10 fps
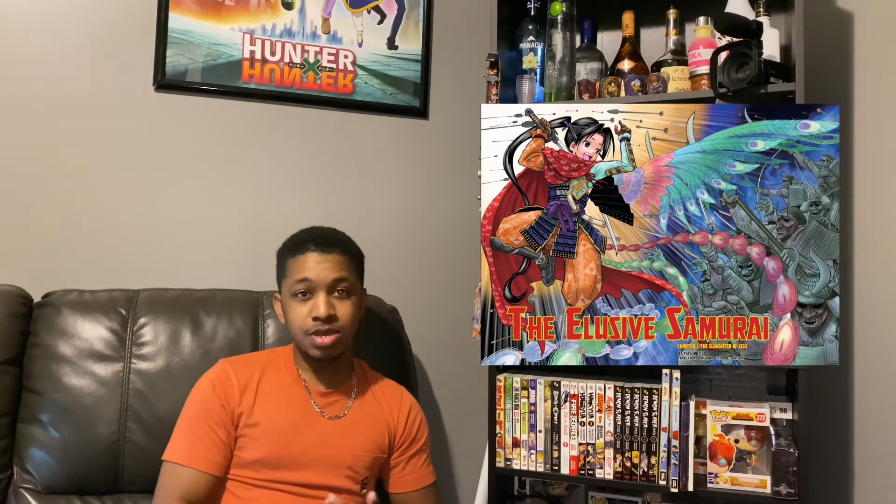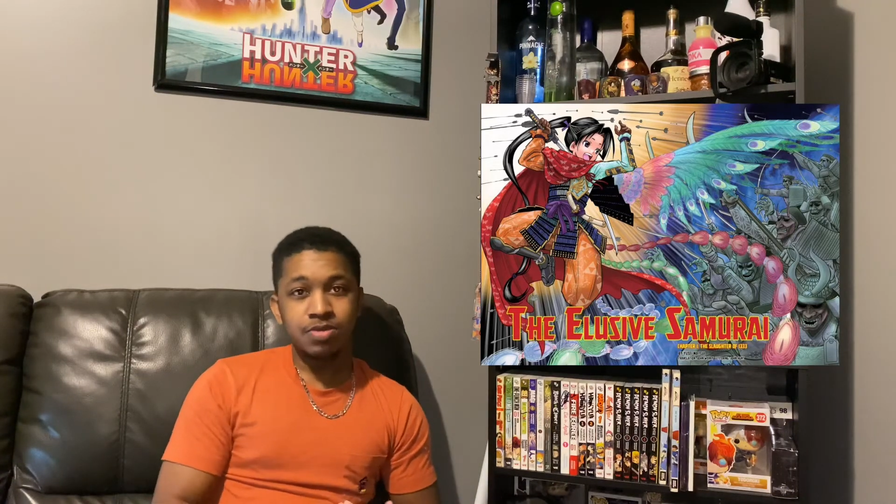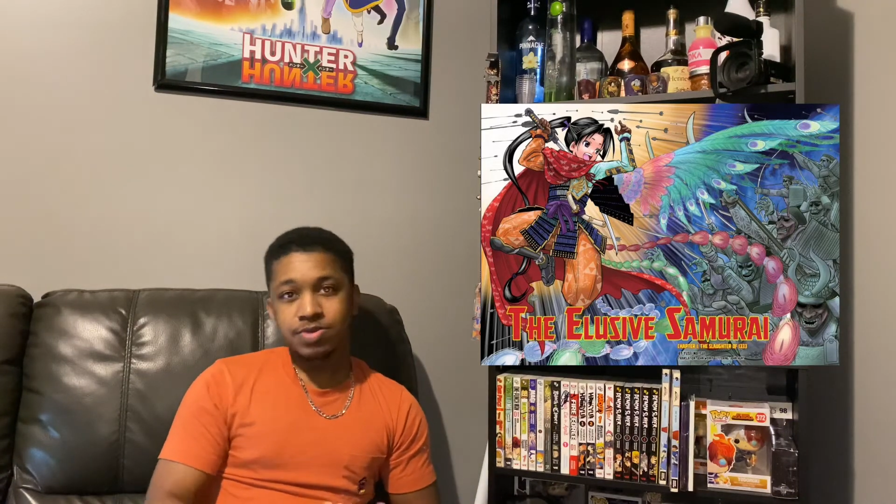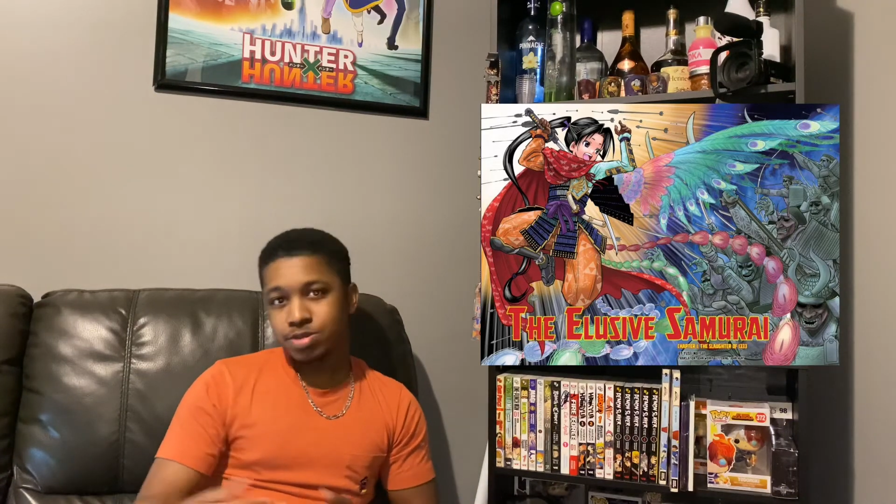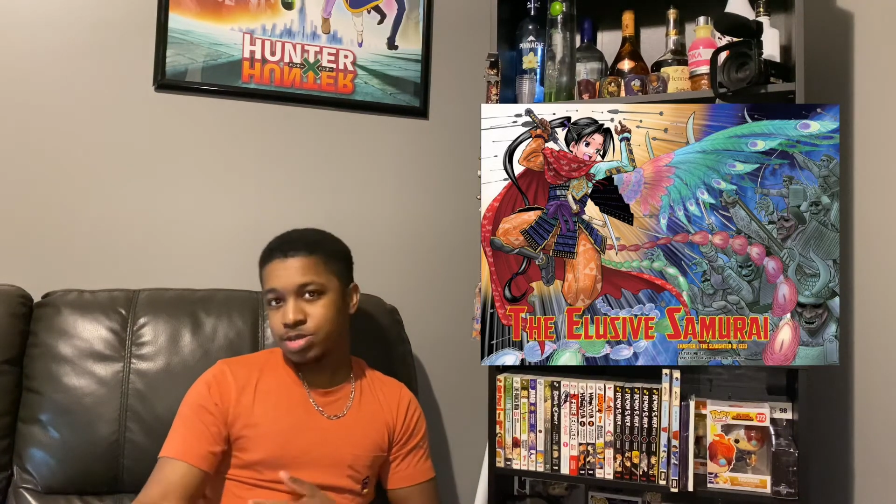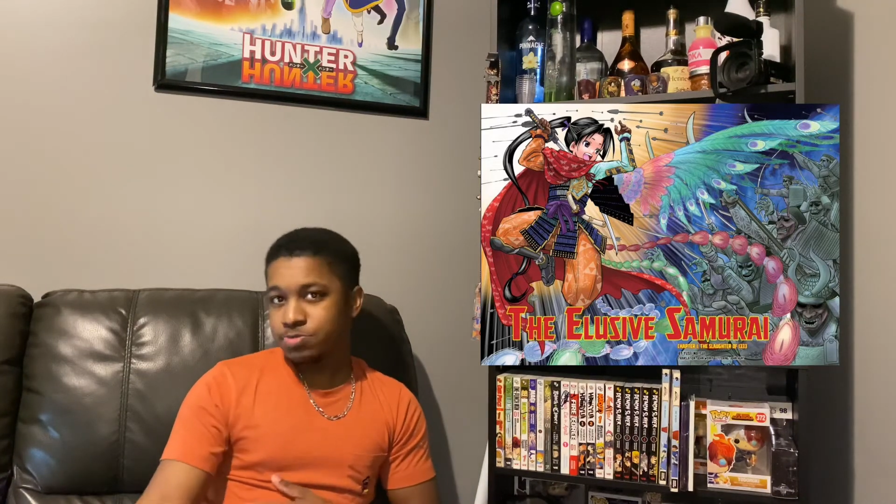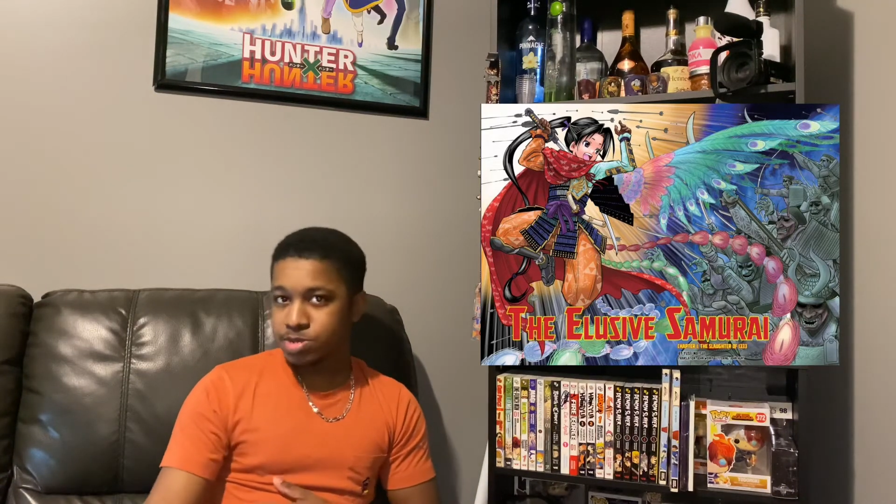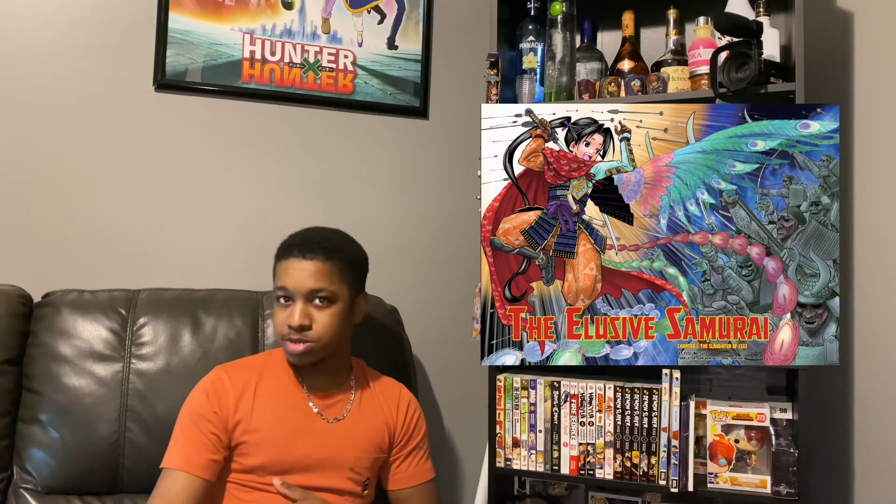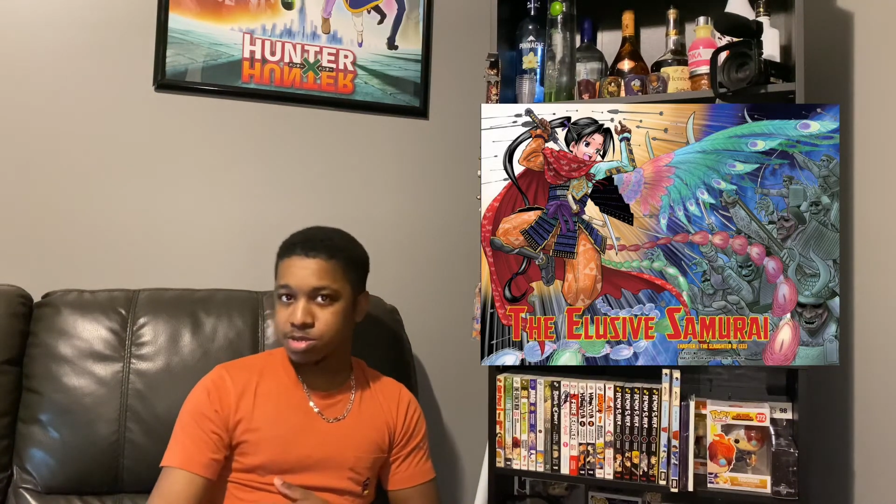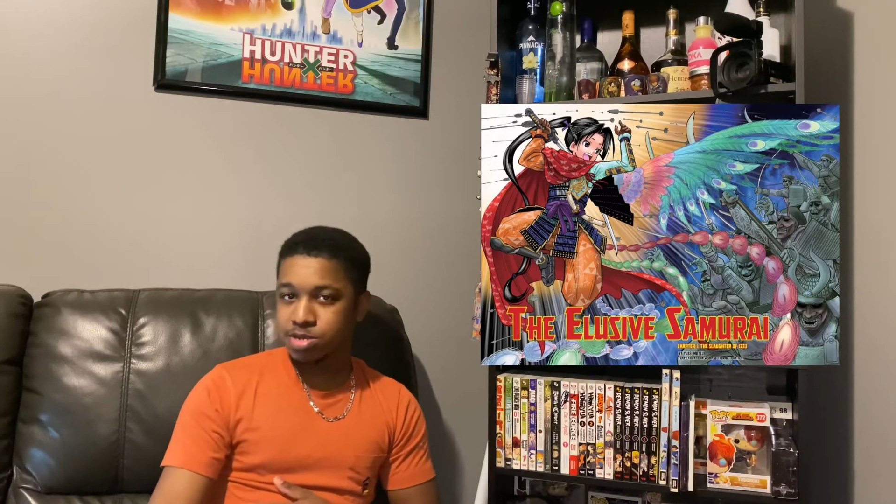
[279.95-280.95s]
because he was
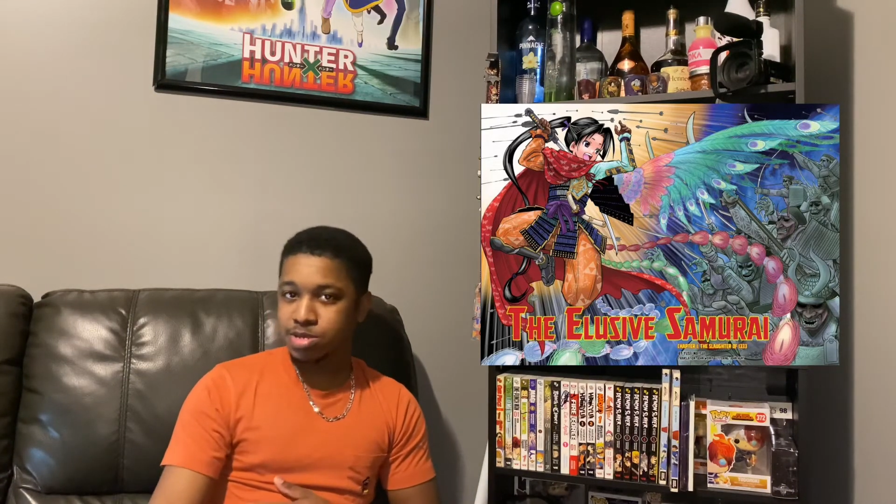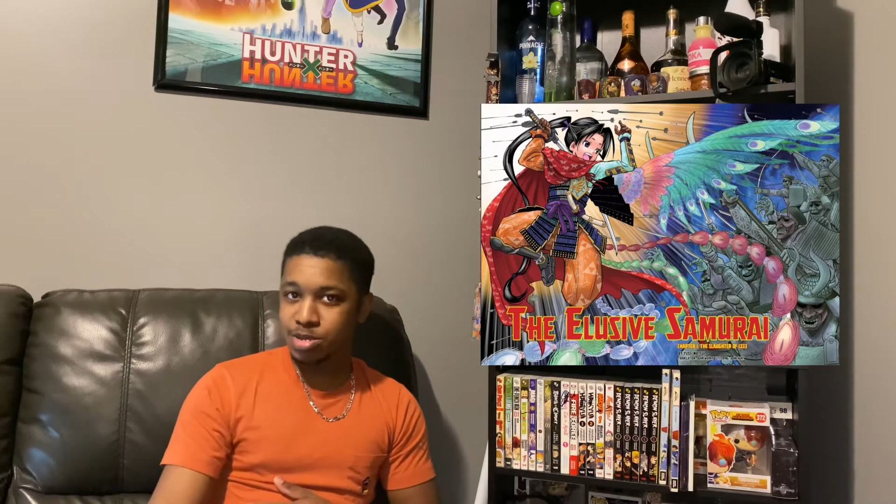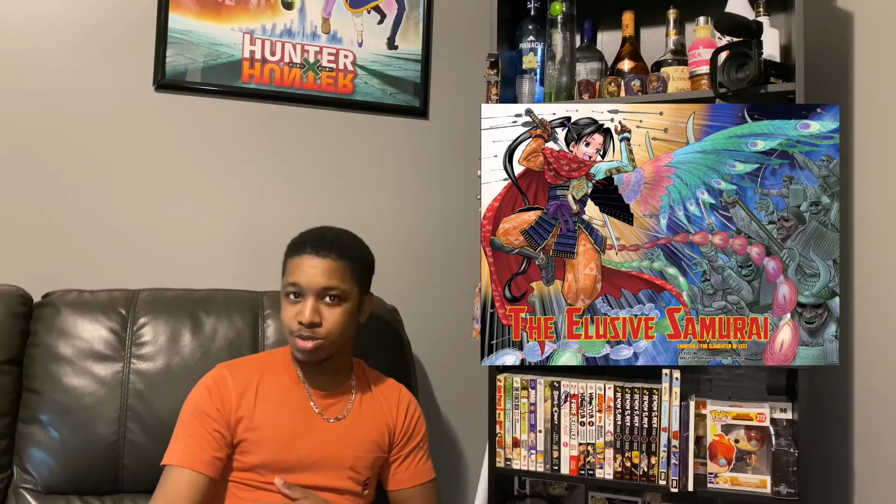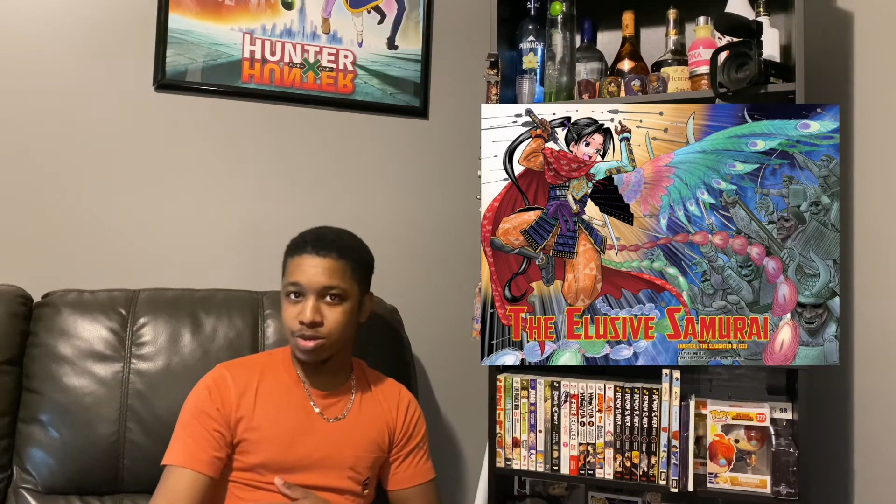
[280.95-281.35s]
the successor.